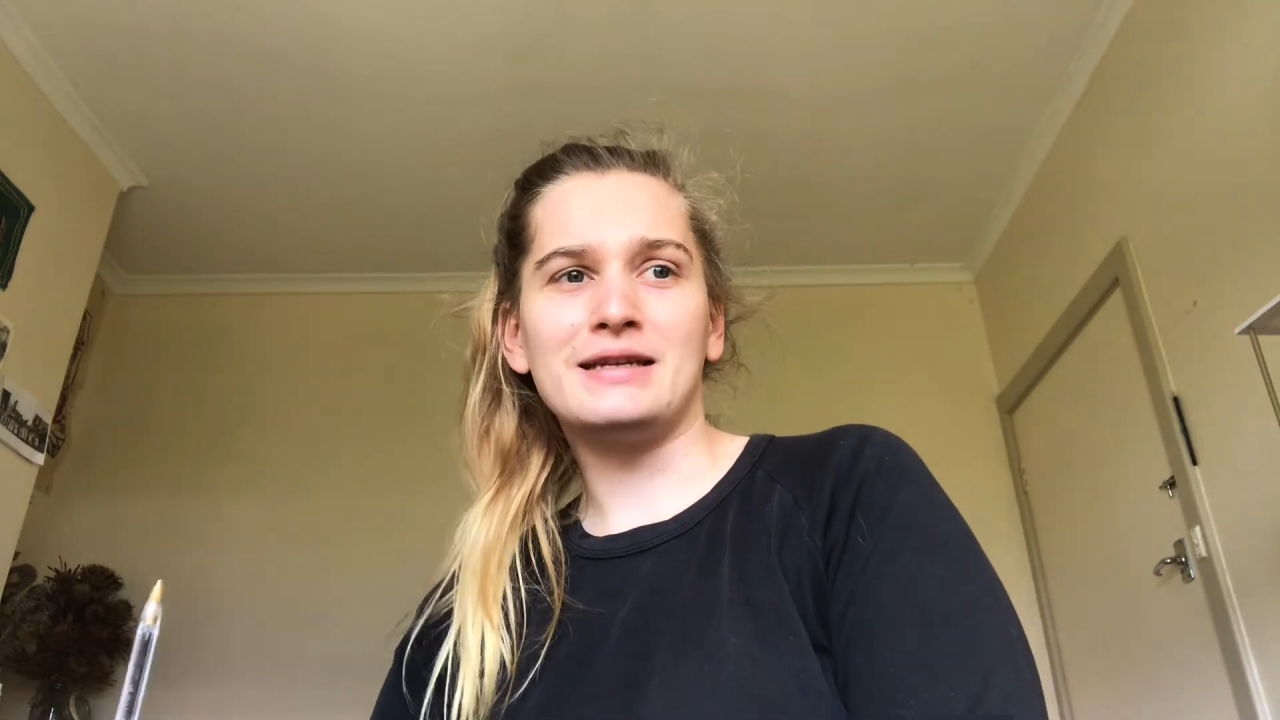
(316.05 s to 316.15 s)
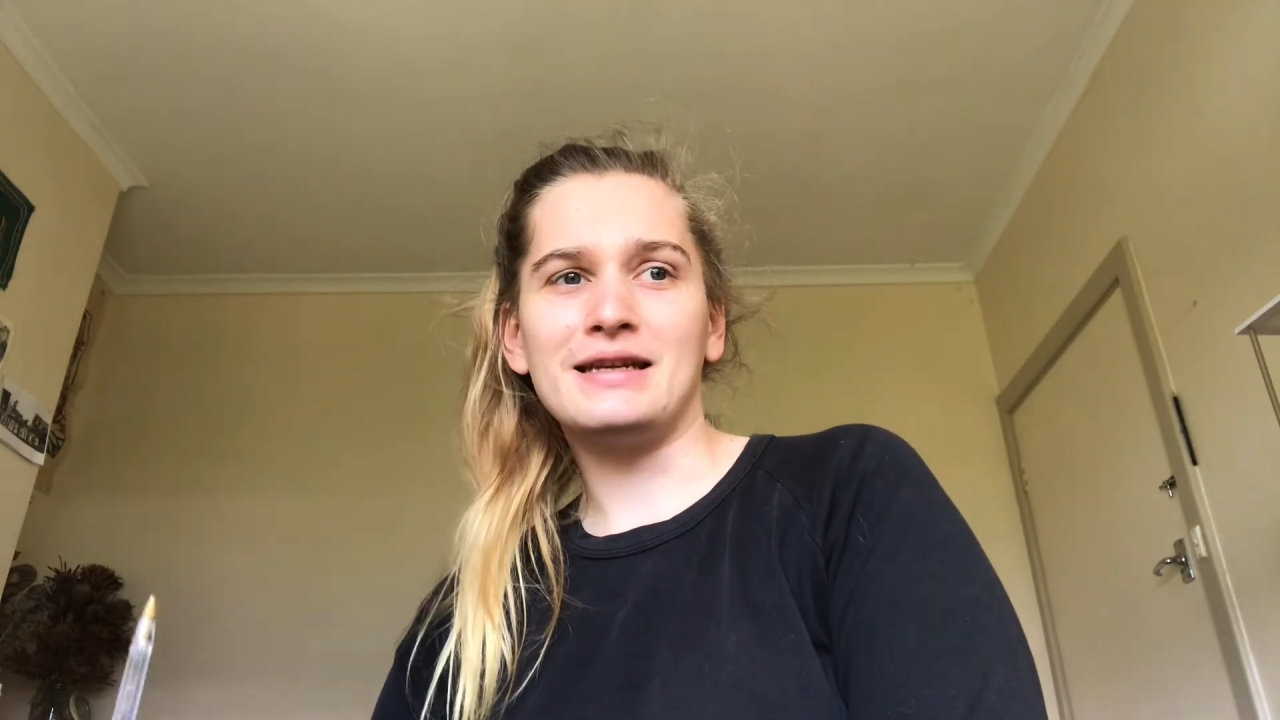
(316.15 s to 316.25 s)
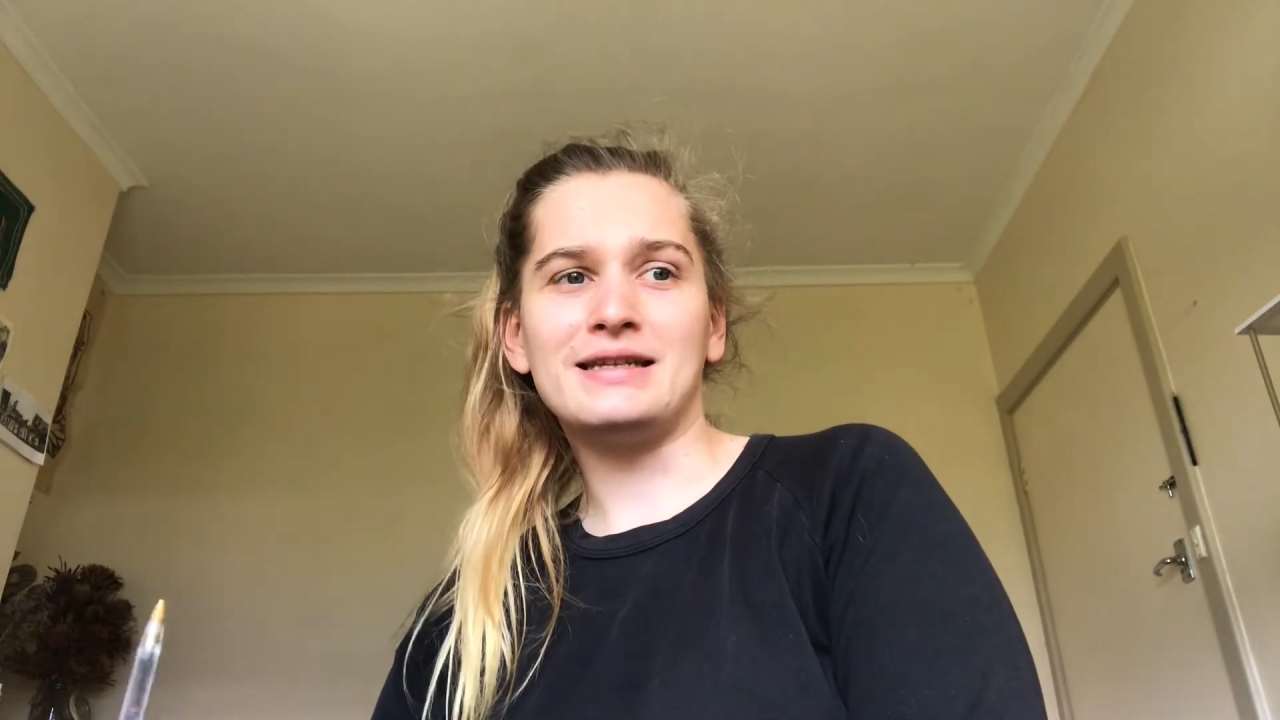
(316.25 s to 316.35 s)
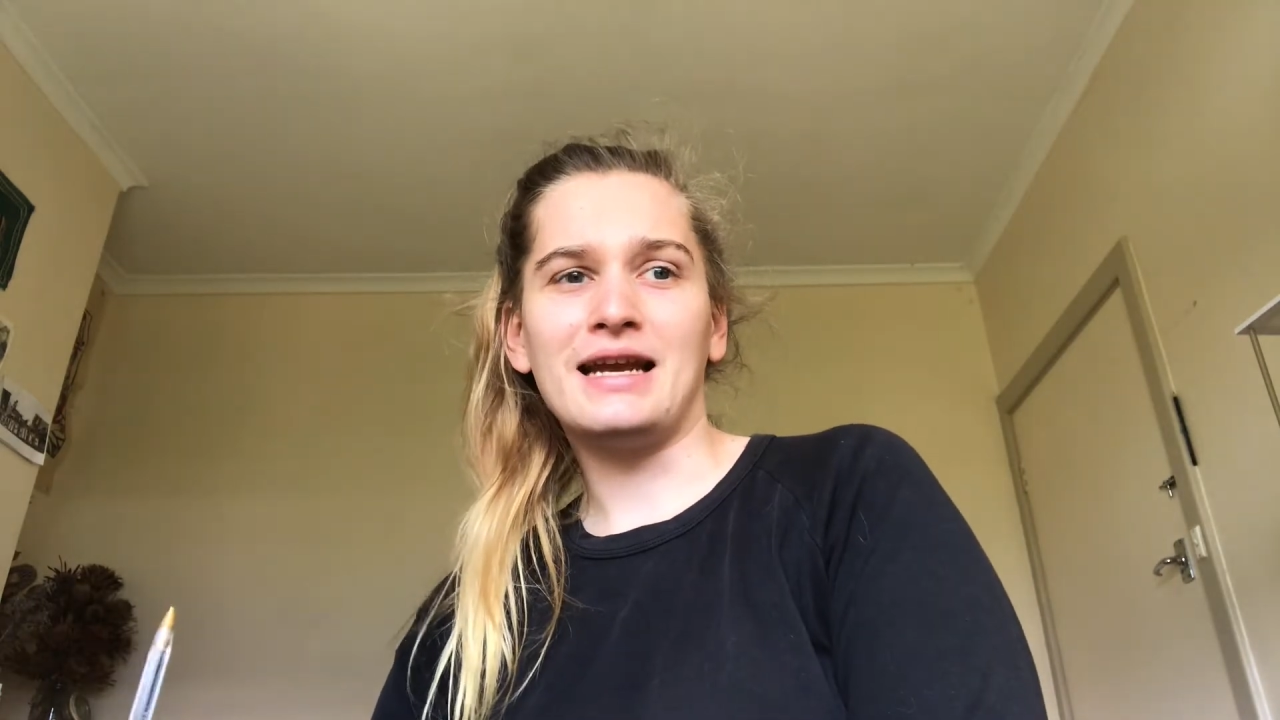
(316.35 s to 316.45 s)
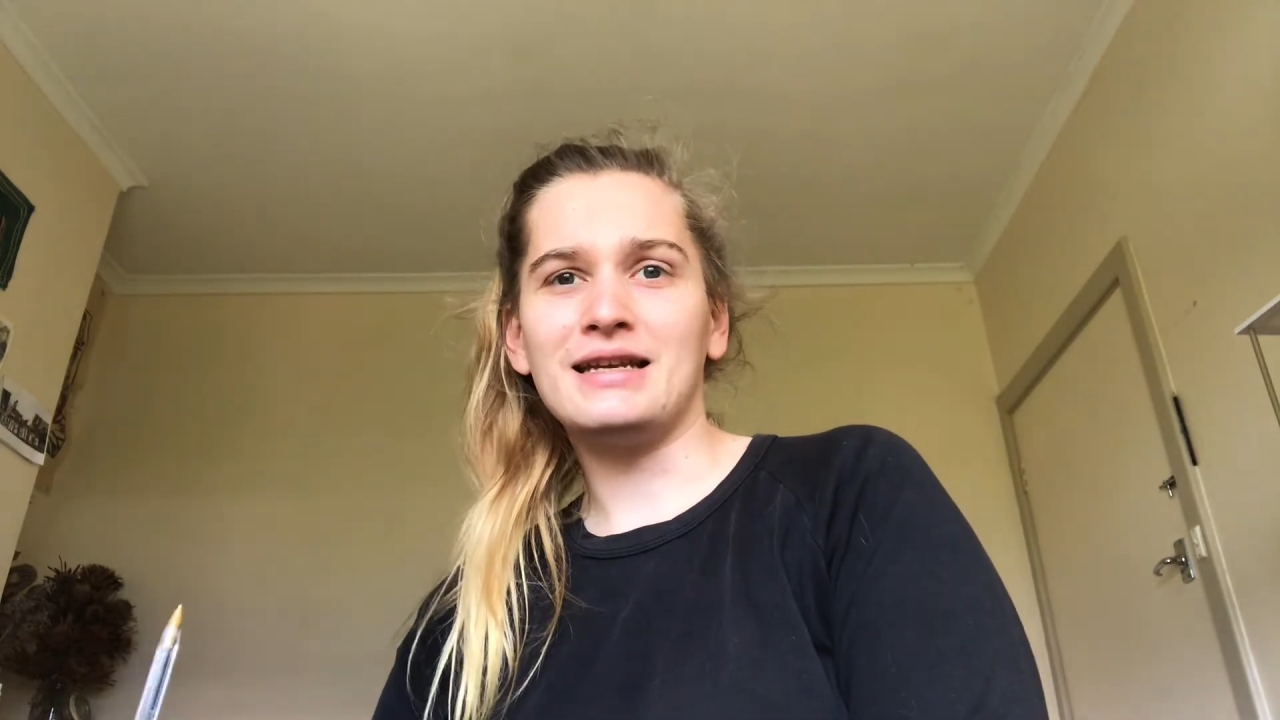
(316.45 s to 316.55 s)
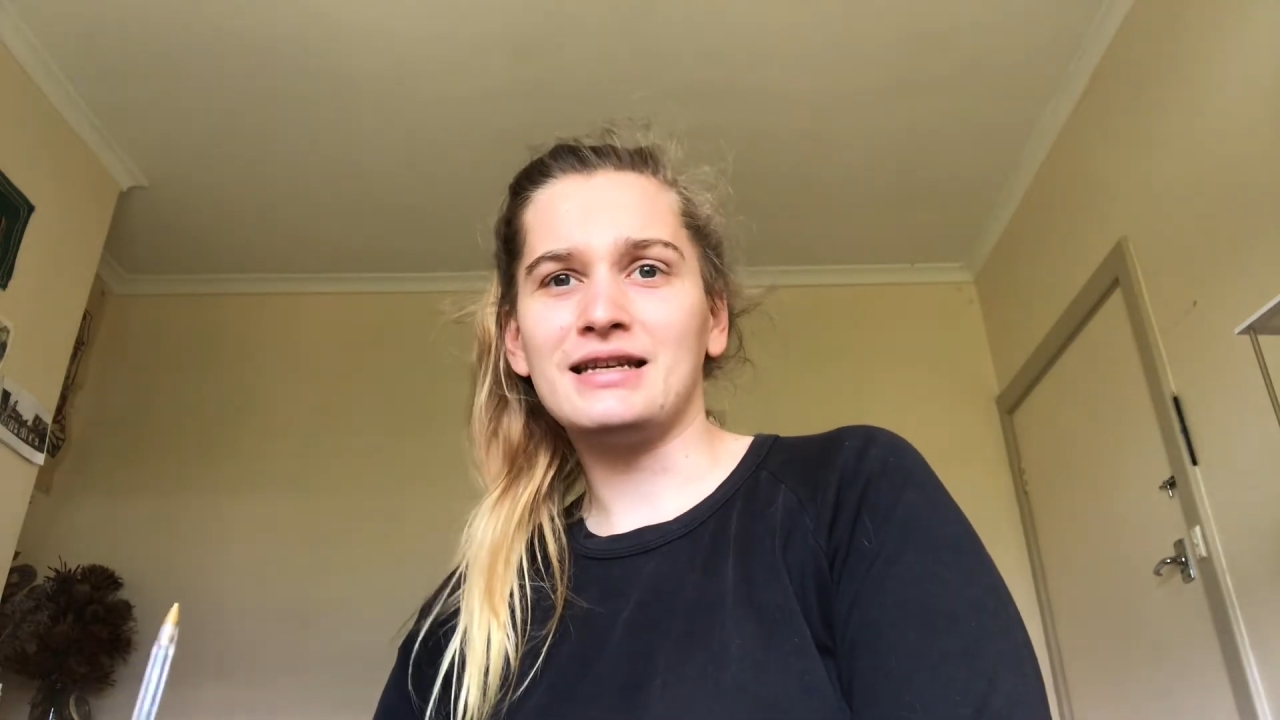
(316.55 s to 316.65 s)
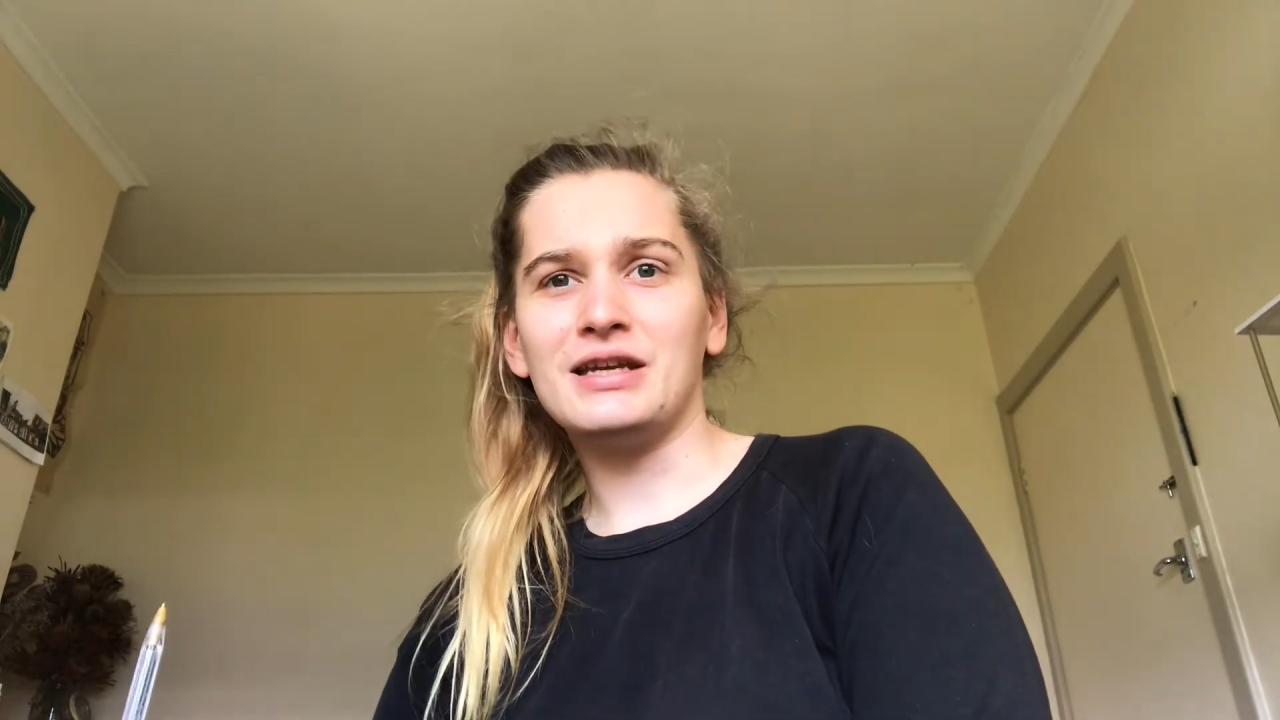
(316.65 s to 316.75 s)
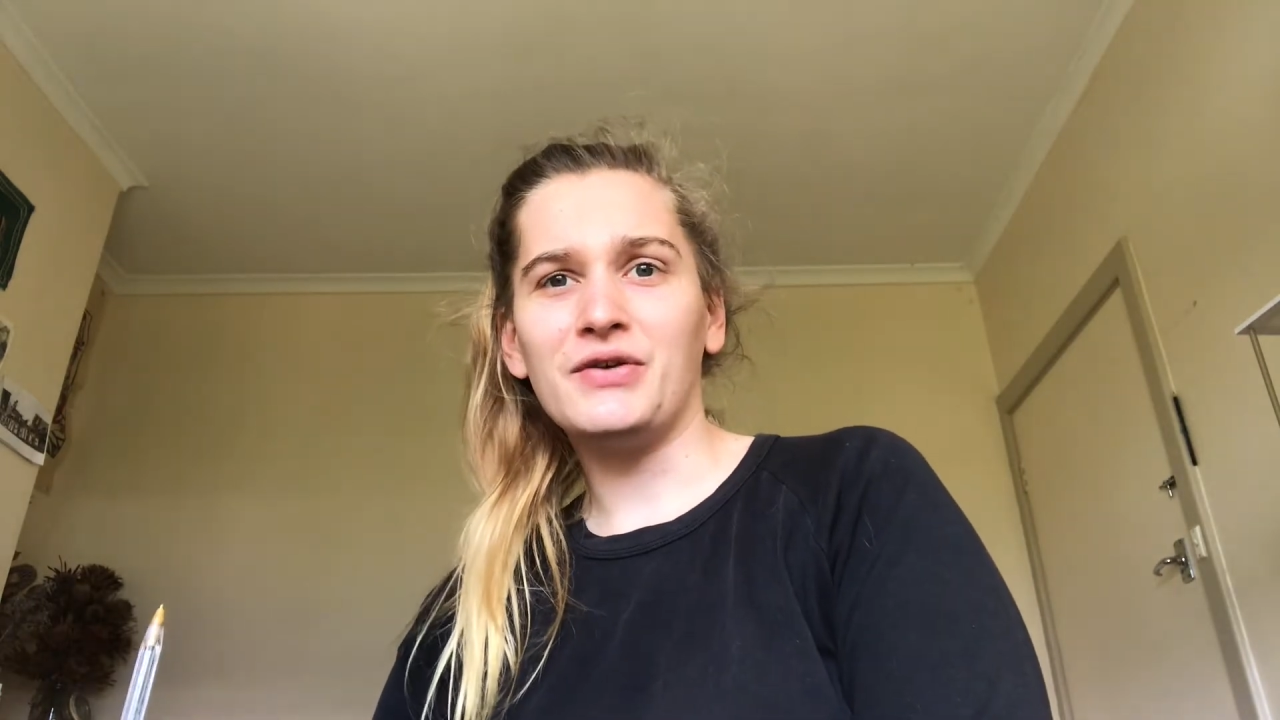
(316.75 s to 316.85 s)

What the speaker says: did it take to kill